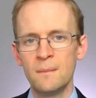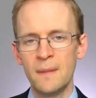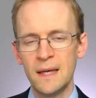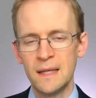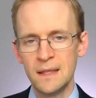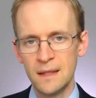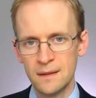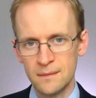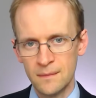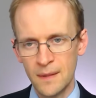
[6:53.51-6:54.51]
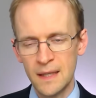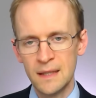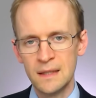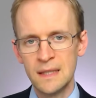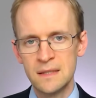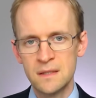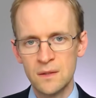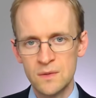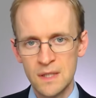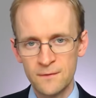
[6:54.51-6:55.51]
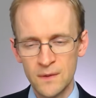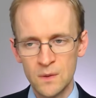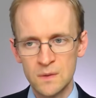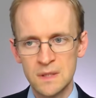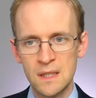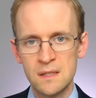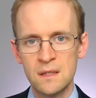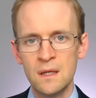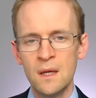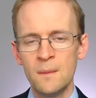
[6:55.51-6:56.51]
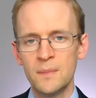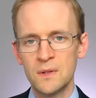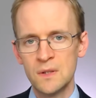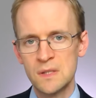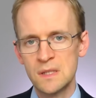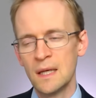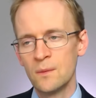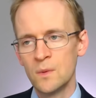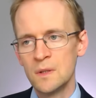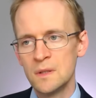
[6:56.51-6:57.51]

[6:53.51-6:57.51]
may lead to difficulties, because it